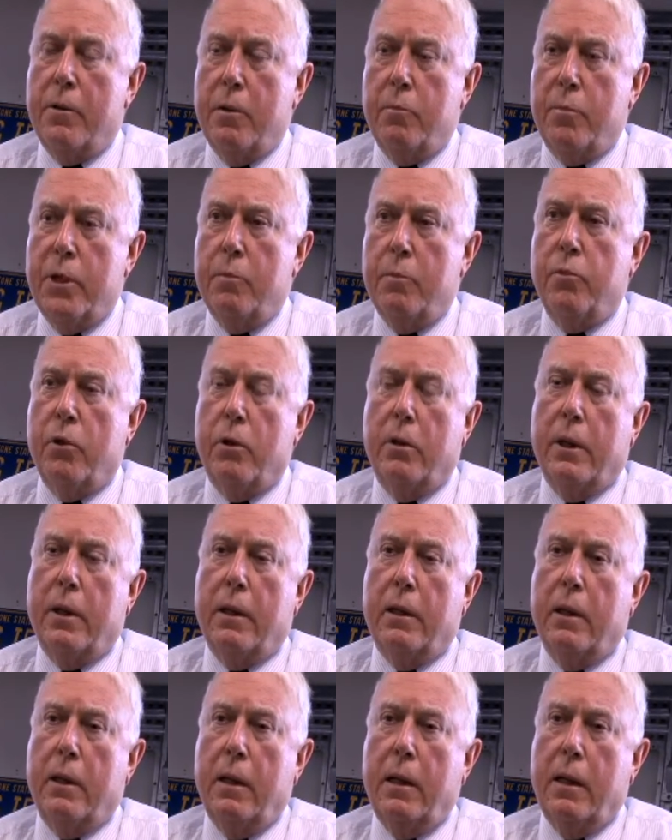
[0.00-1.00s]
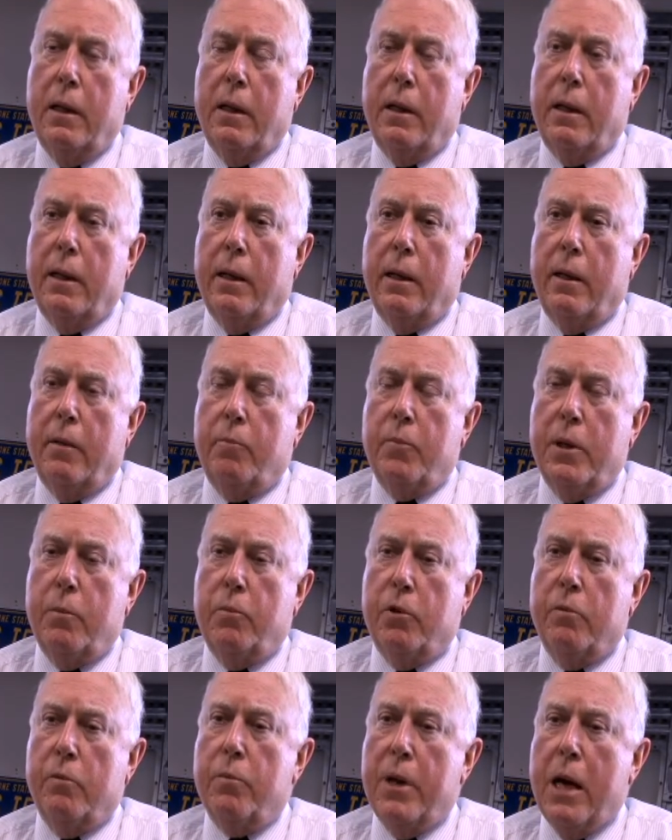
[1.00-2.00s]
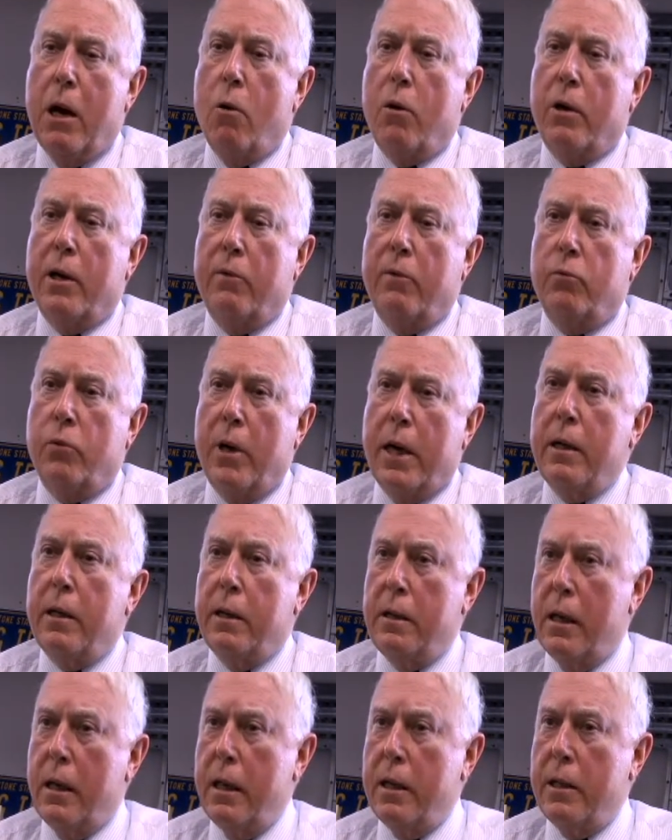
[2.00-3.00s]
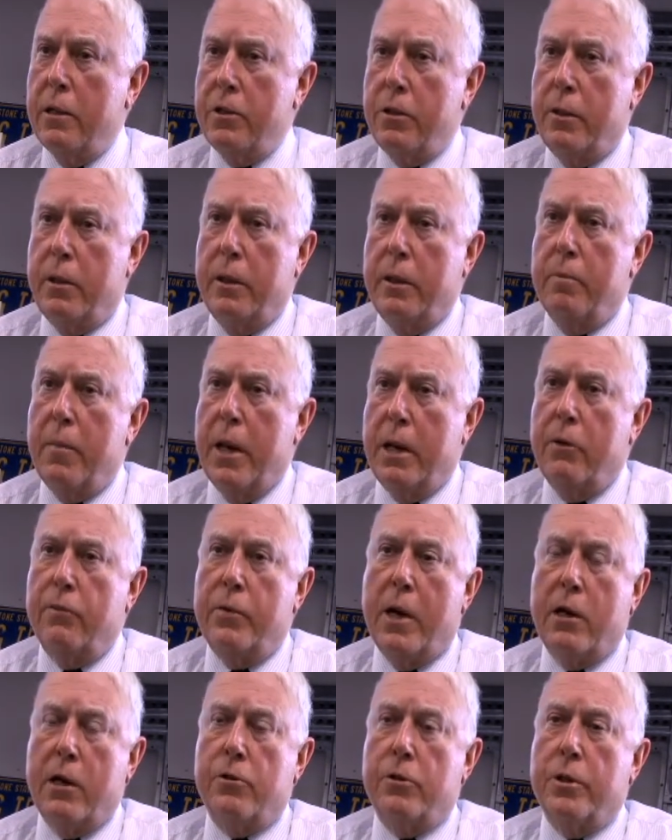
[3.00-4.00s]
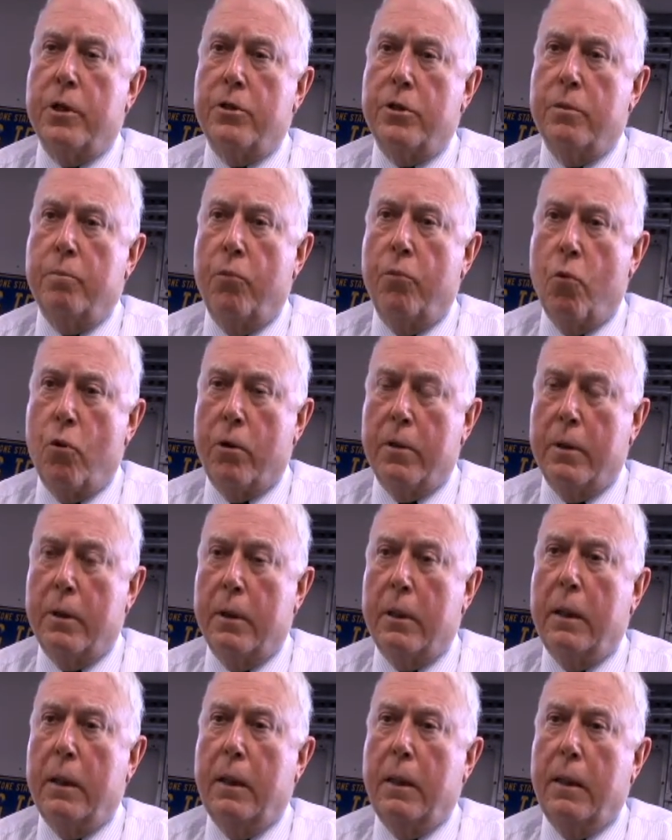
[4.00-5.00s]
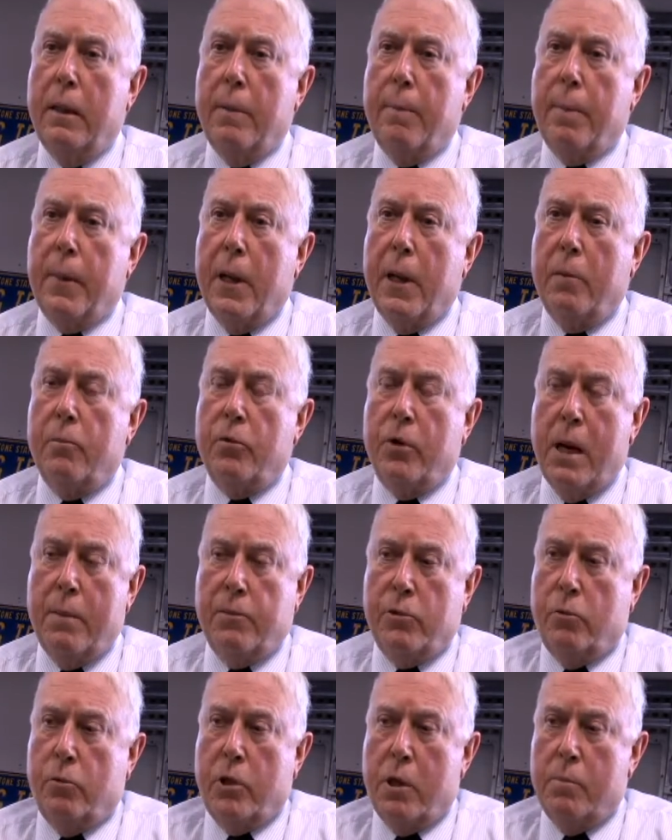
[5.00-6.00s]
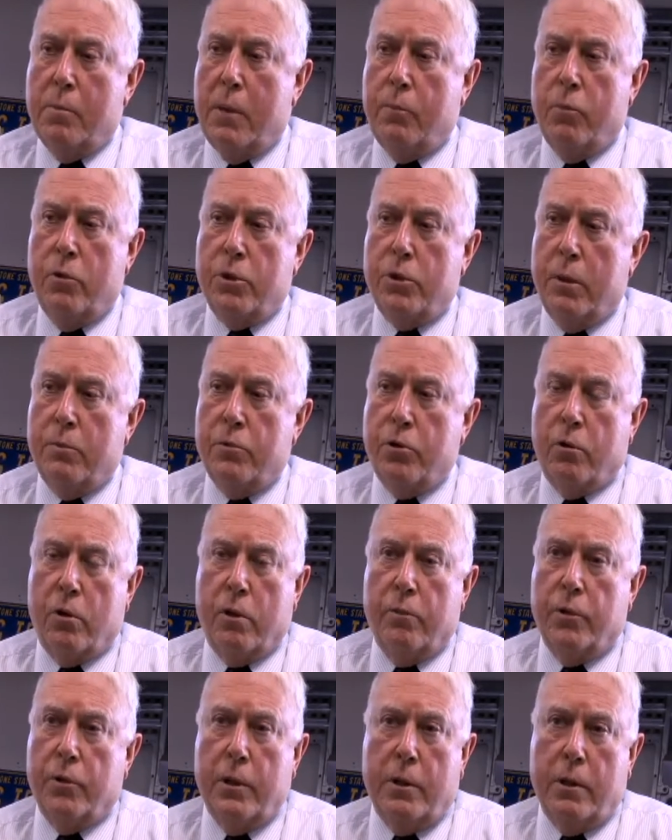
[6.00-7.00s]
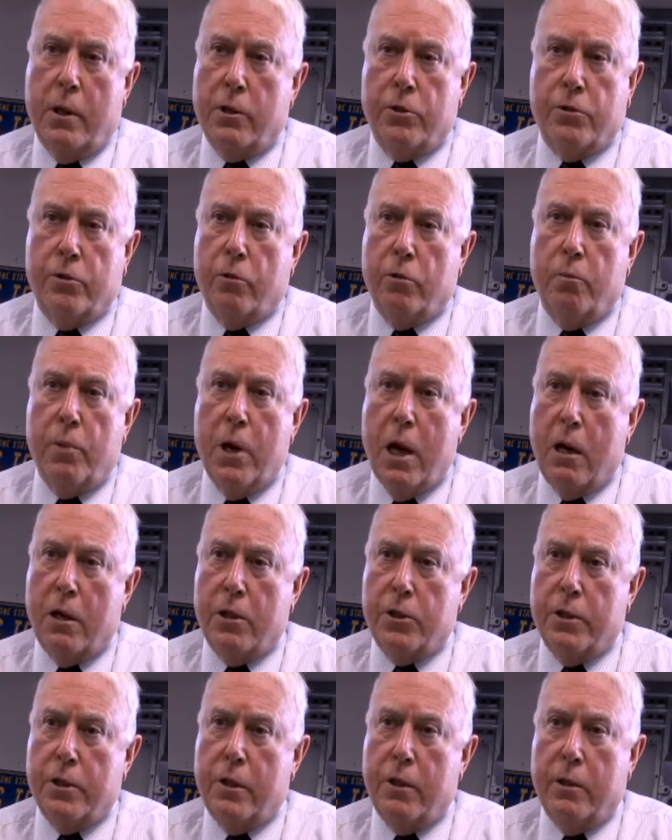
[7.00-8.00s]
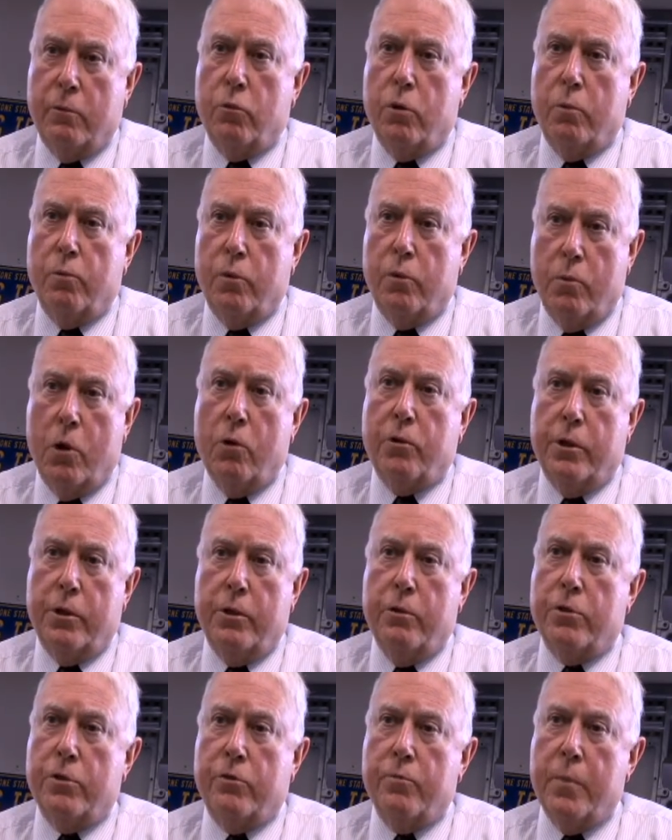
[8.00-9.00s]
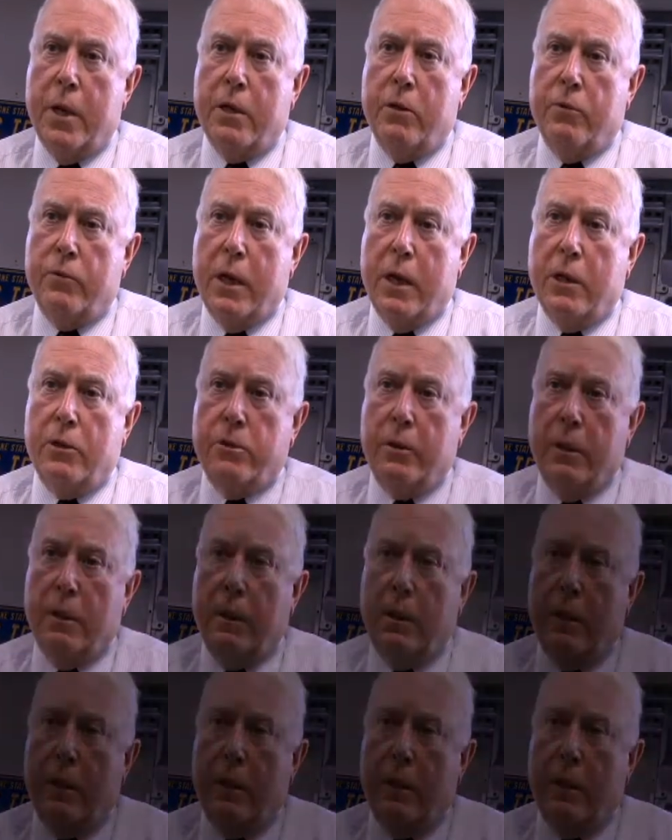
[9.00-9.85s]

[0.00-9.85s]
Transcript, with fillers: think people, people in power have recognized that manufacturing is important and perhaps we'll come up with some sort of an industrial policy that will promote the use of manufacturing.